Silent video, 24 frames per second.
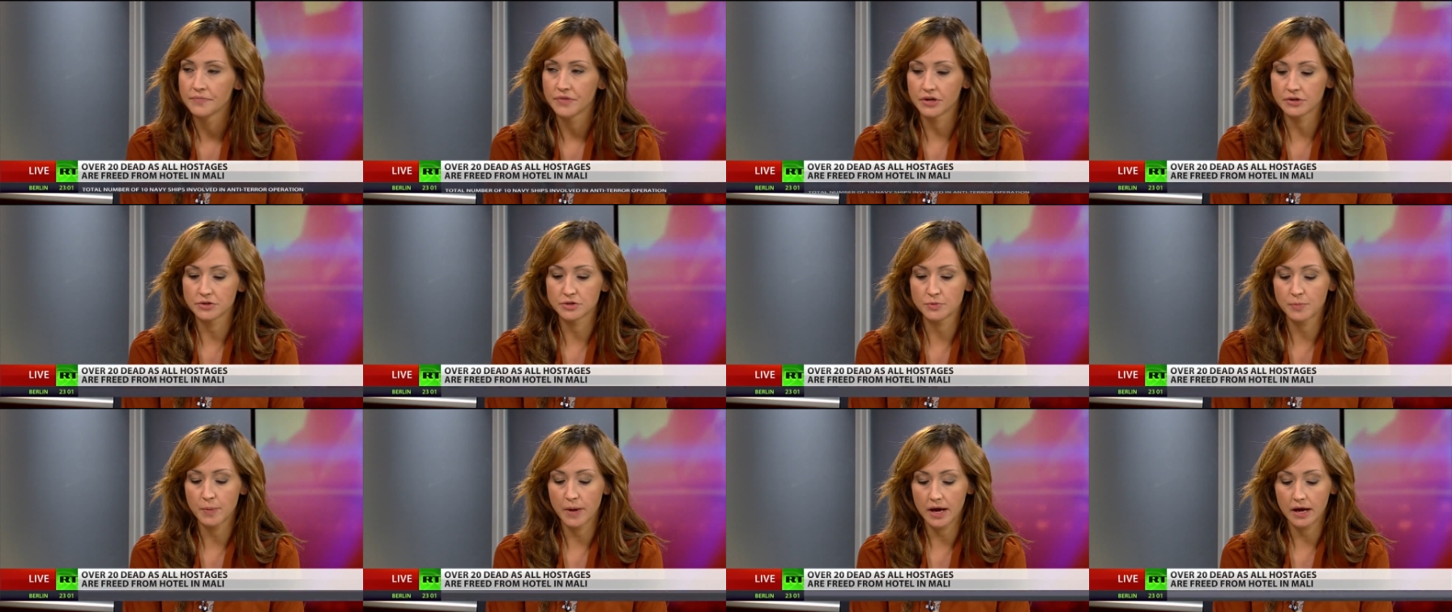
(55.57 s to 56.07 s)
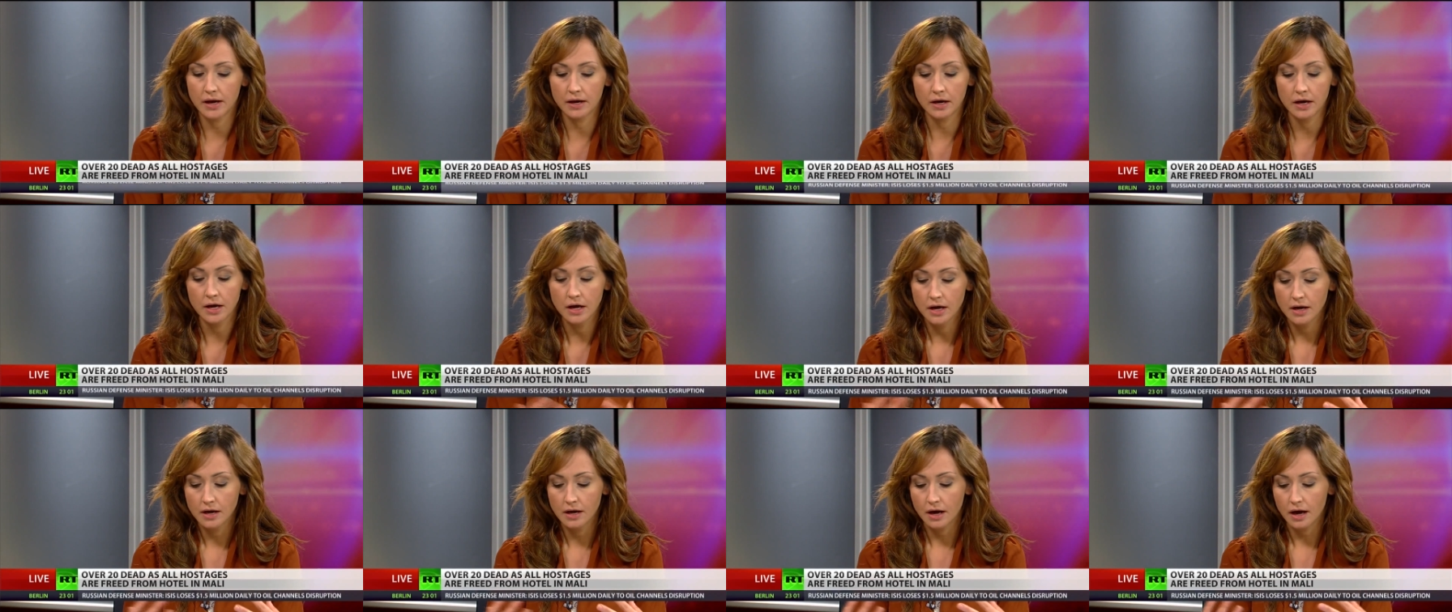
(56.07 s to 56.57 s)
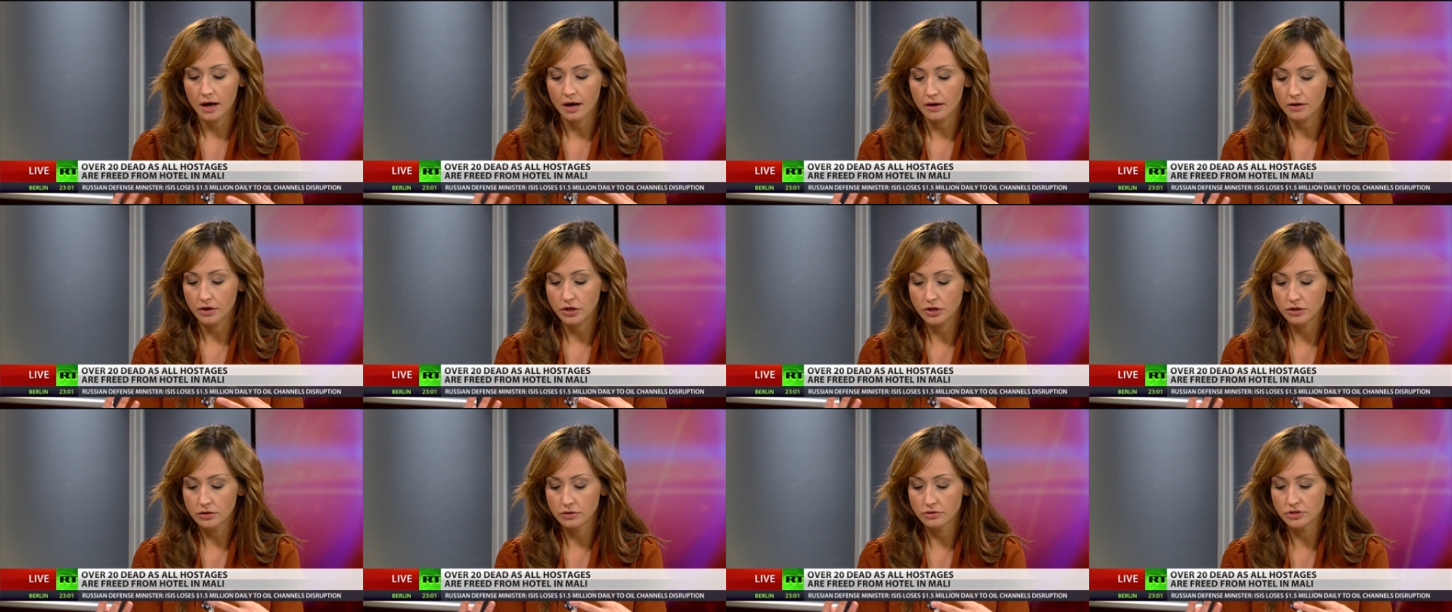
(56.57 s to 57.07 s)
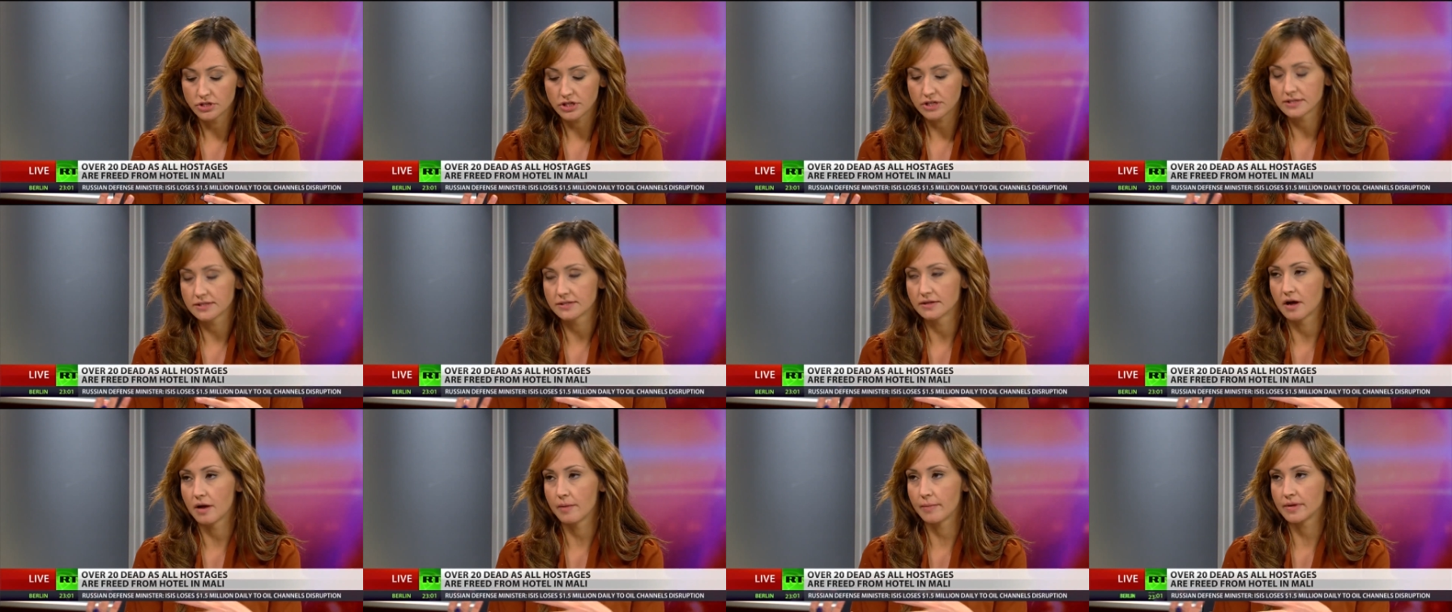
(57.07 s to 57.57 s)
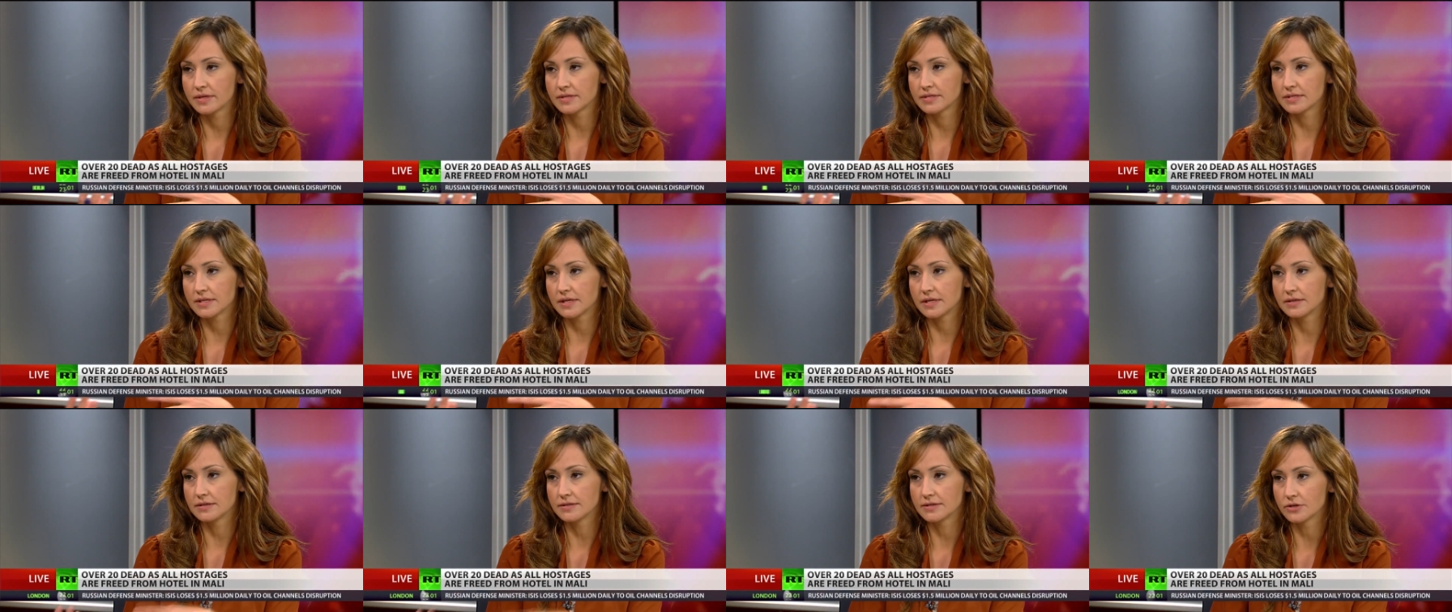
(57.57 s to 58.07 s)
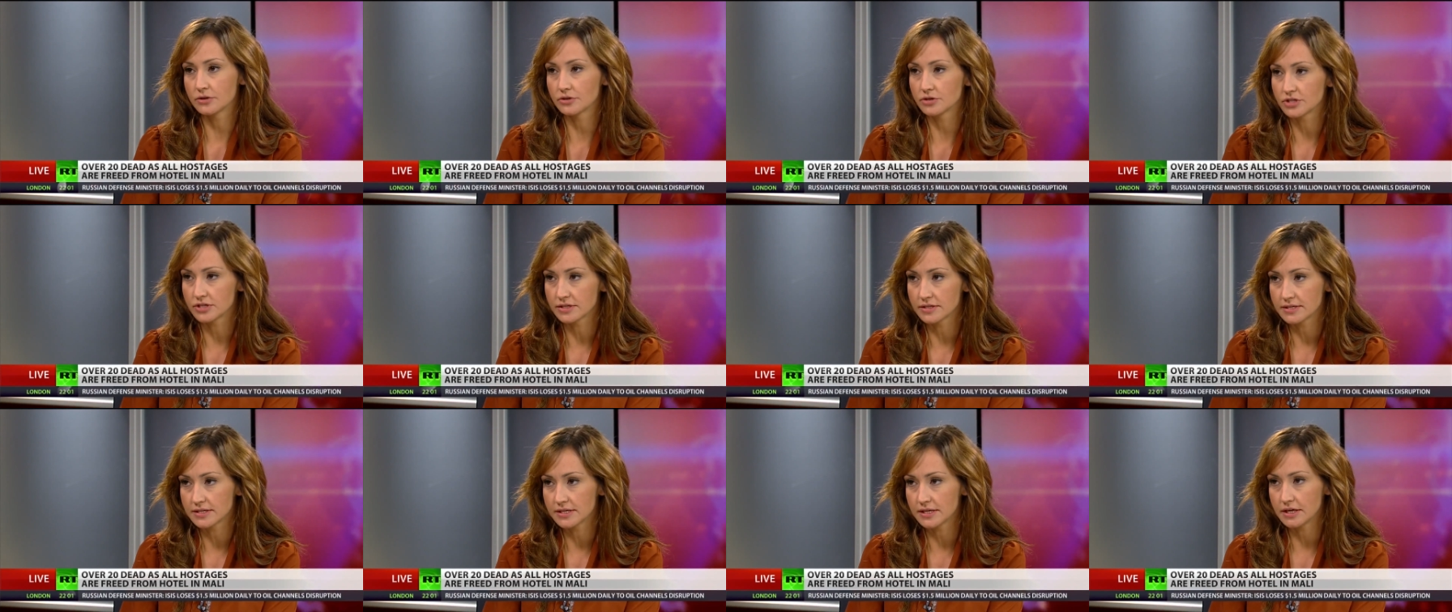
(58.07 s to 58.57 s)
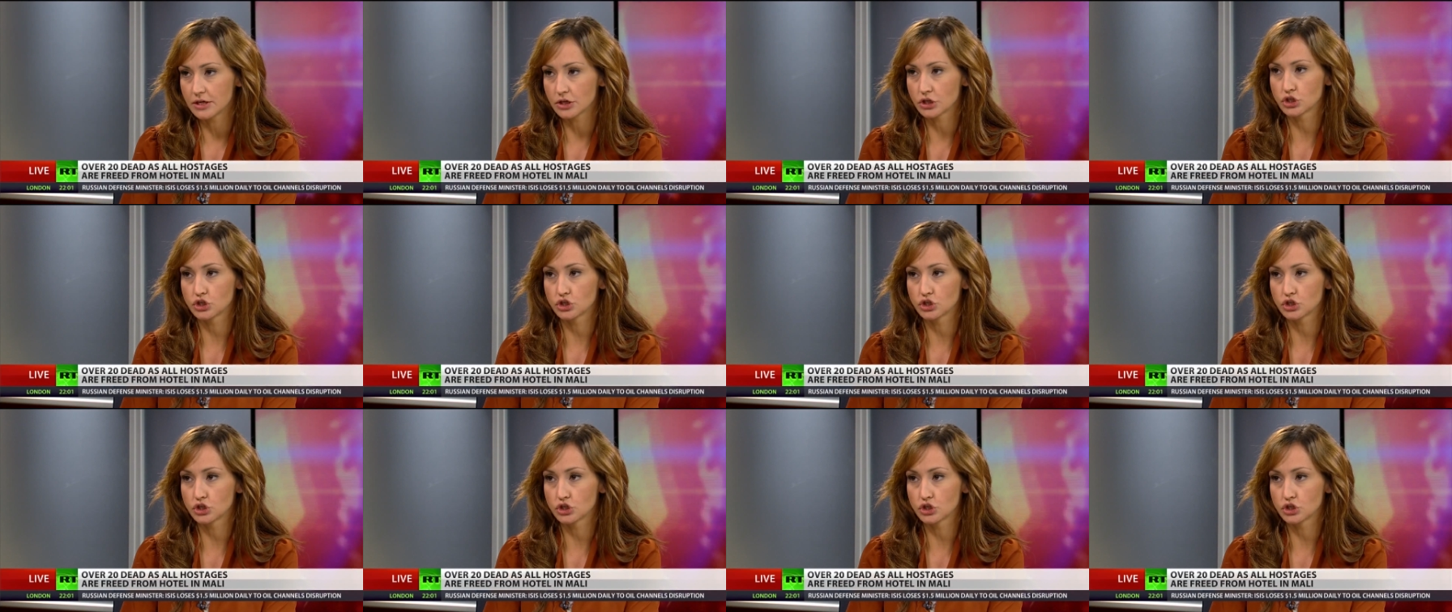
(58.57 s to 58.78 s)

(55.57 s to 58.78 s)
There's been a huge Islamist insurgency,